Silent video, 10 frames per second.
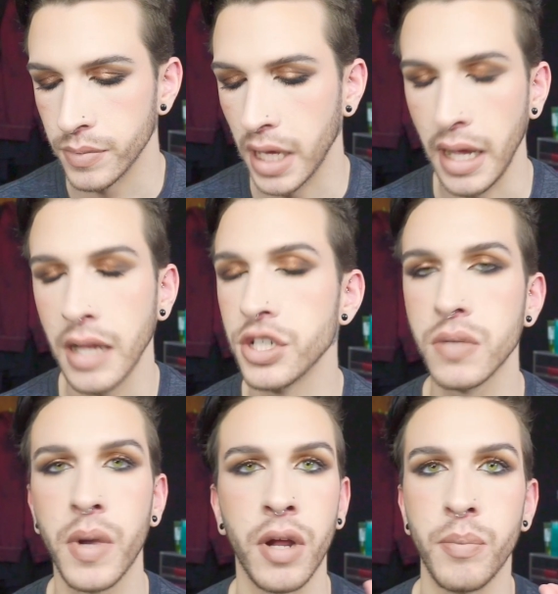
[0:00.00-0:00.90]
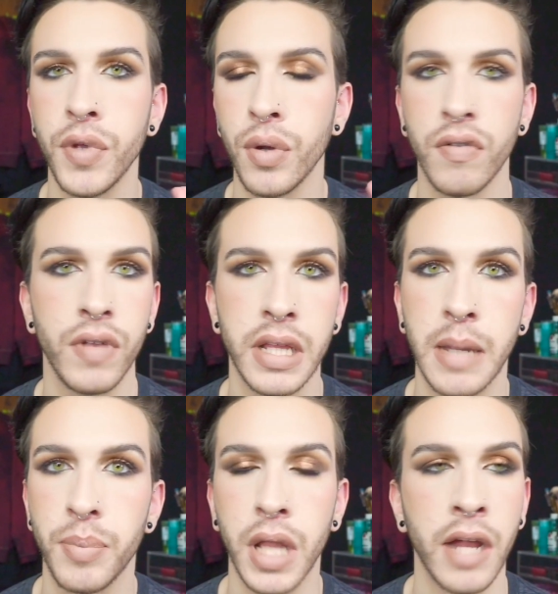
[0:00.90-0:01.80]
it just went on beautifully. They
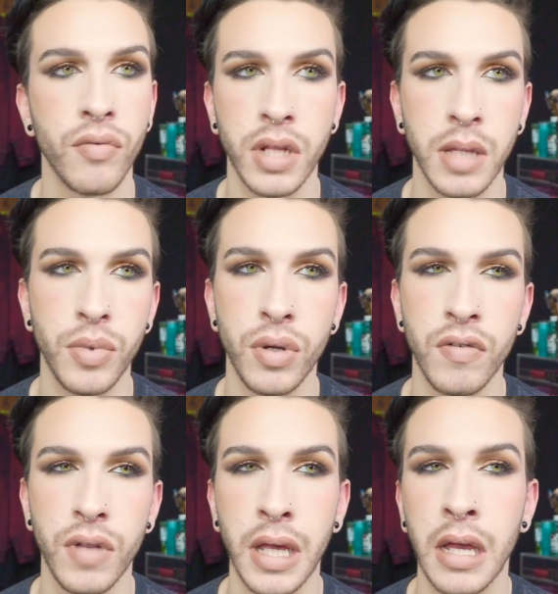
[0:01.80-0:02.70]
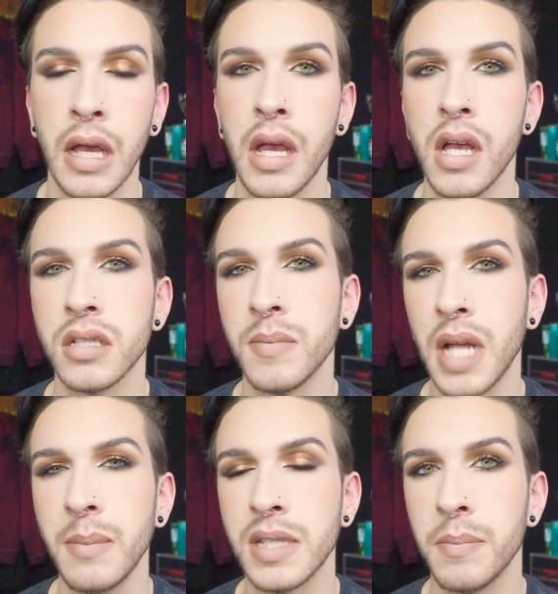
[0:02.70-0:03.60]
blend really beautifully.
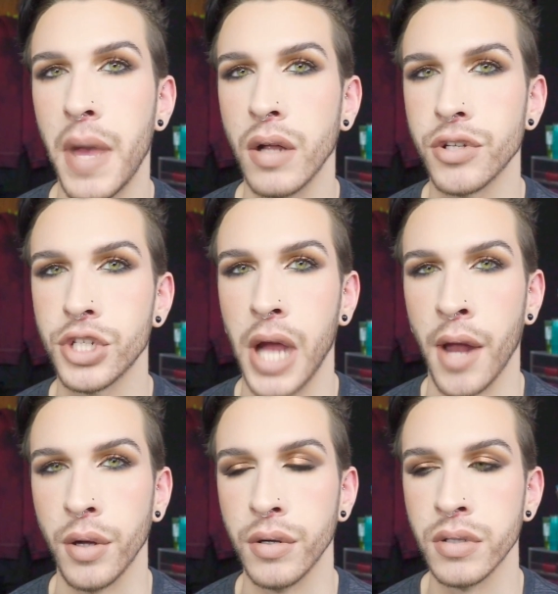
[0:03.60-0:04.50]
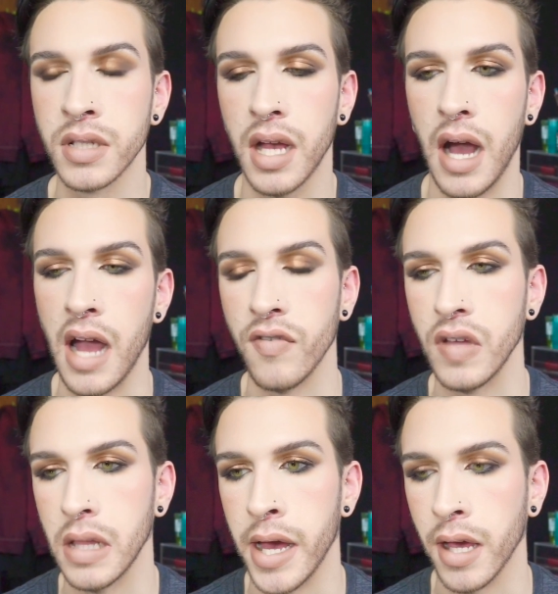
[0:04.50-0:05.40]
Sometimes melt shadows, I
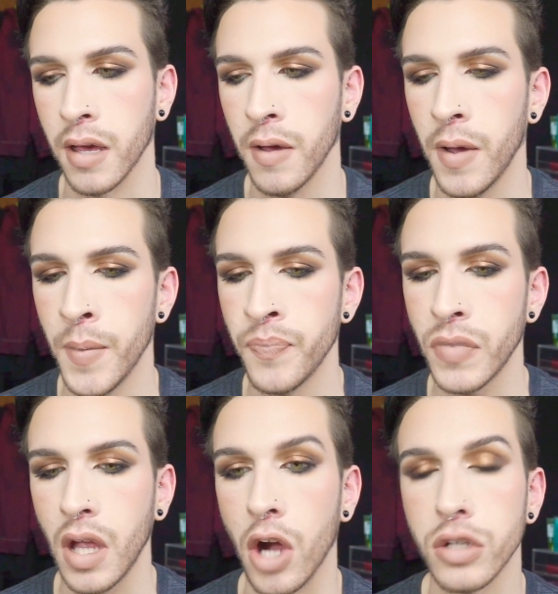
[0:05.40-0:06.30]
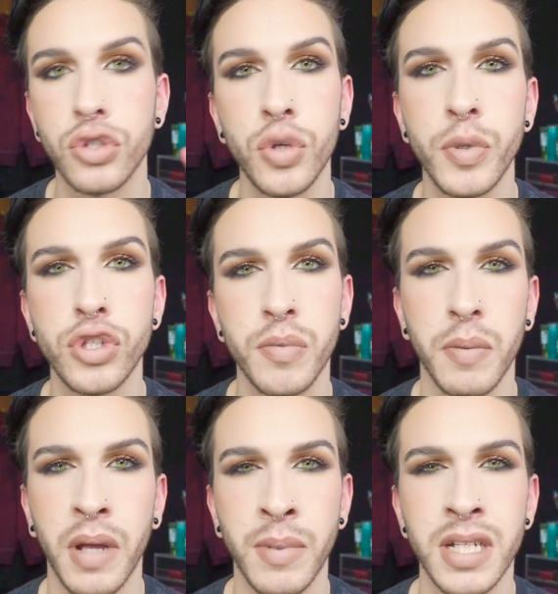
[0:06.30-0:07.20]
feel like, are super
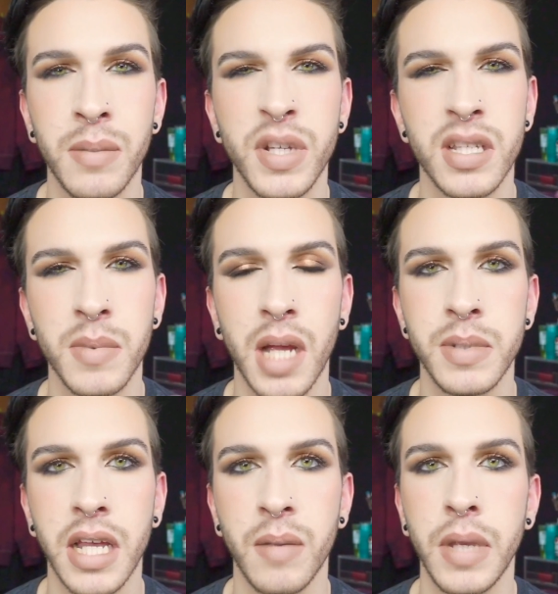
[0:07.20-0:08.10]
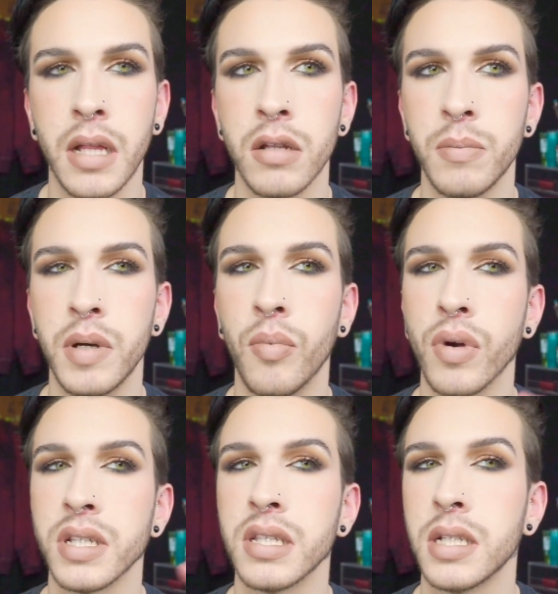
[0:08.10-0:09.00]
pigmented, but sometimes they can be a little bit more
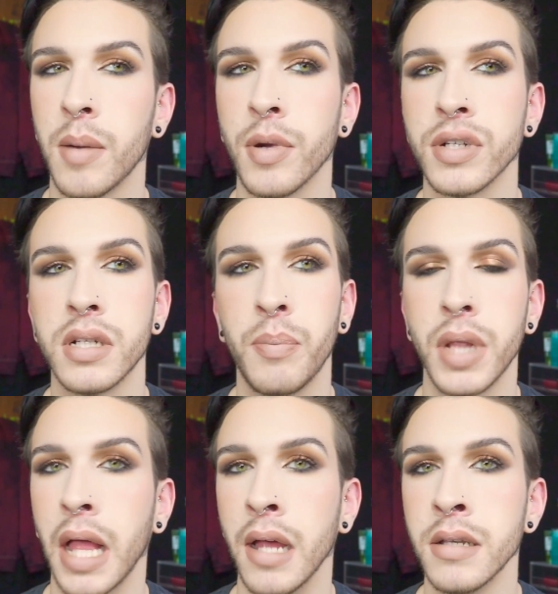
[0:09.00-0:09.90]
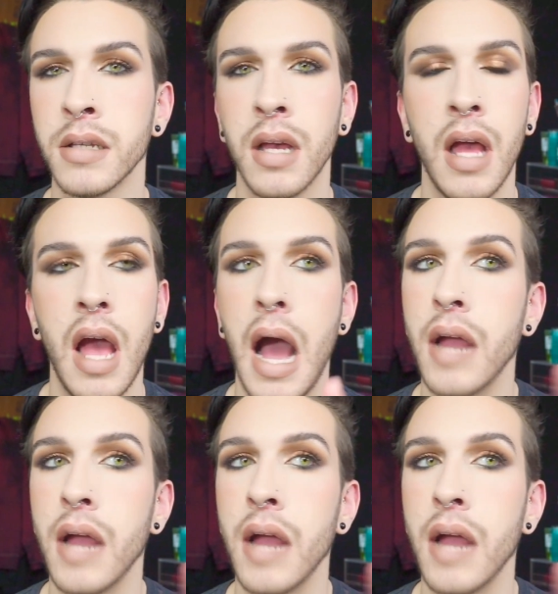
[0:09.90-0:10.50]
stubborn to blend. I